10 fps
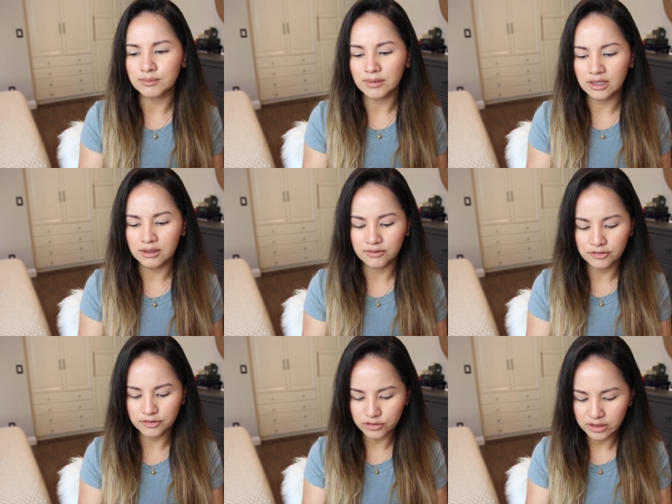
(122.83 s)
me
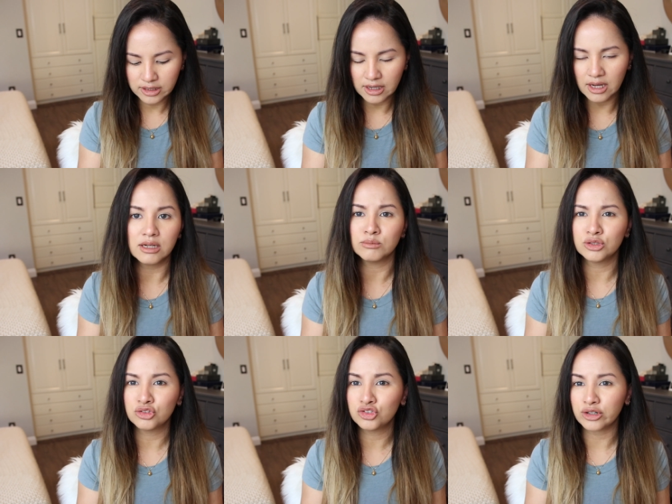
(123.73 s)
free
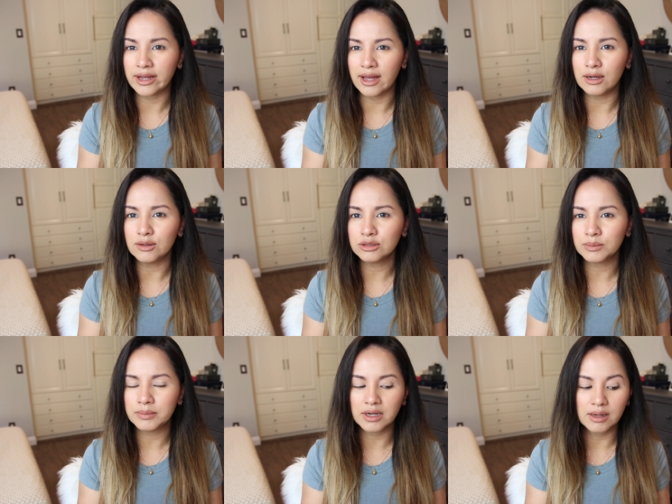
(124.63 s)
items to try out
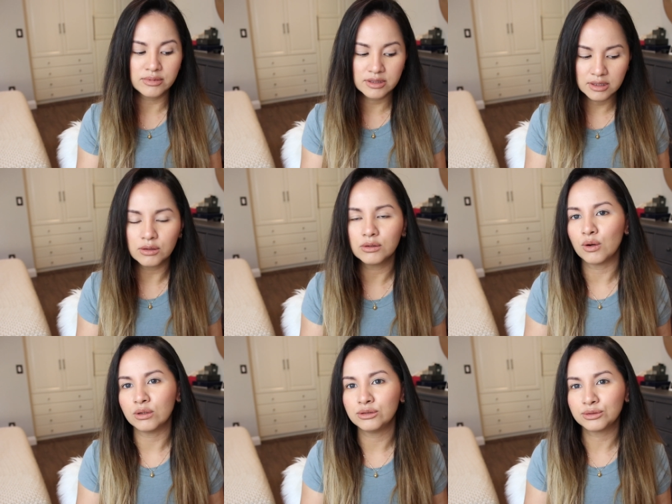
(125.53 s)
but i'm still
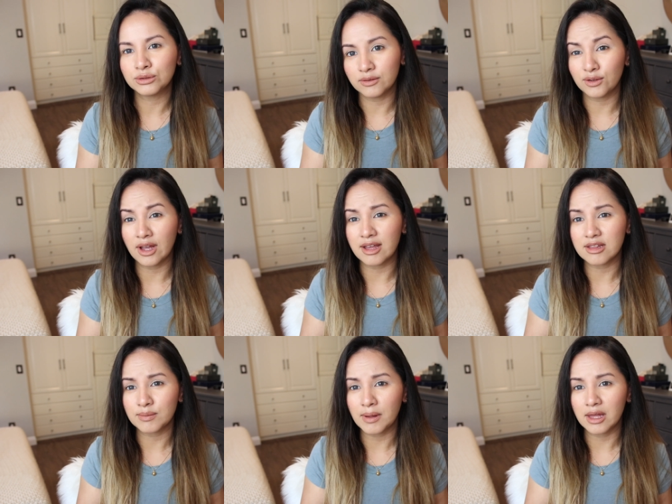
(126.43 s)
going to give you
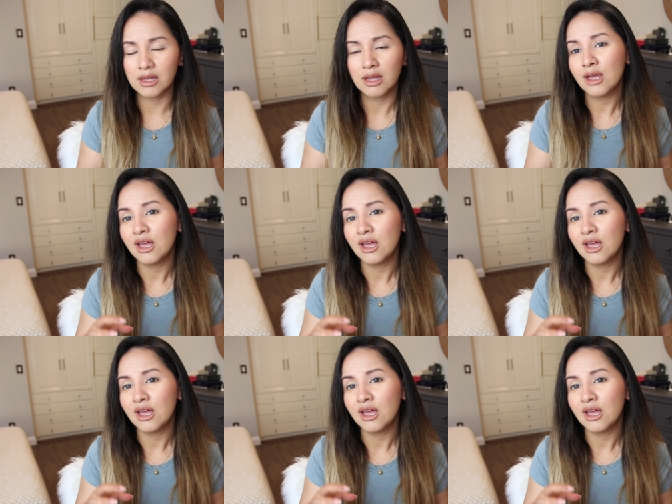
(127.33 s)
guys my